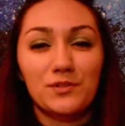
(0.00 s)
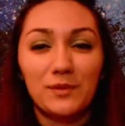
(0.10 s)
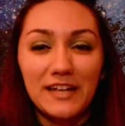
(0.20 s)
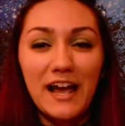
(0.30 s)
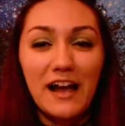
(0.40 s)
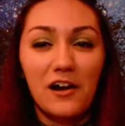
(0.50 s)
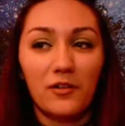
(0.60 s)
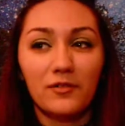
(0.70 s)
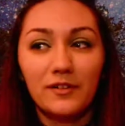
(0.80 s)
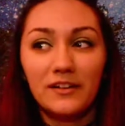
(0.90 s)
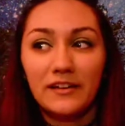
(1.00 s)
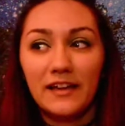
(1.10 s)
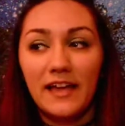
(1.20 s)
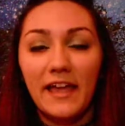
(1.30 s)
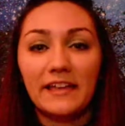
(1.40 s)
went out,
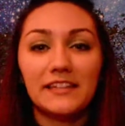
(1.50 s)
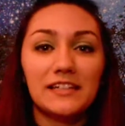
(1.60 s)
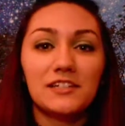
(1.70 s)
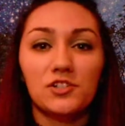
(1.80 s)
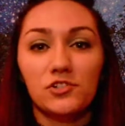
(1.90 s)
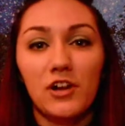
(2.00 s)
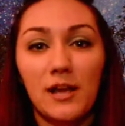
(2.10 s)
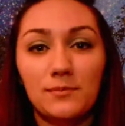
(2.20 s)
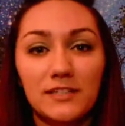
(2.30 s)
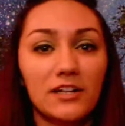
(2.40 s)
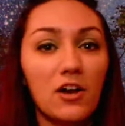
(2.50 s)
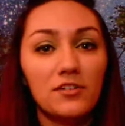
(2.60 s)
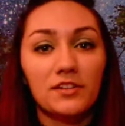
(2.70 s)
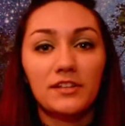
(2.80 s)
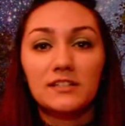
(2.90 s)
and then describes like all the
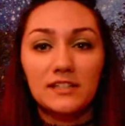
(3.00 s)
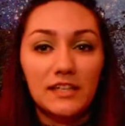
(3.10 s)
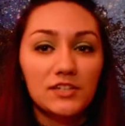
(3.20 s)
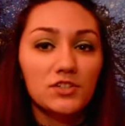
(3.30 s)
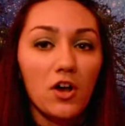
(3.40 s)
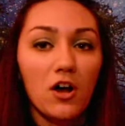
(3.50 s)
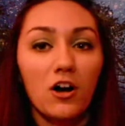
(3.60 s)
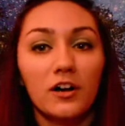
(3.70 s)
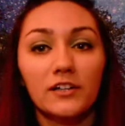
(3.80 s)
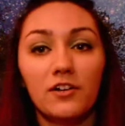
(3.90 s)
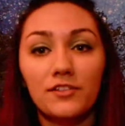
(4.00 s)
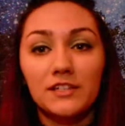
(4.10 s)
things that they saw and all the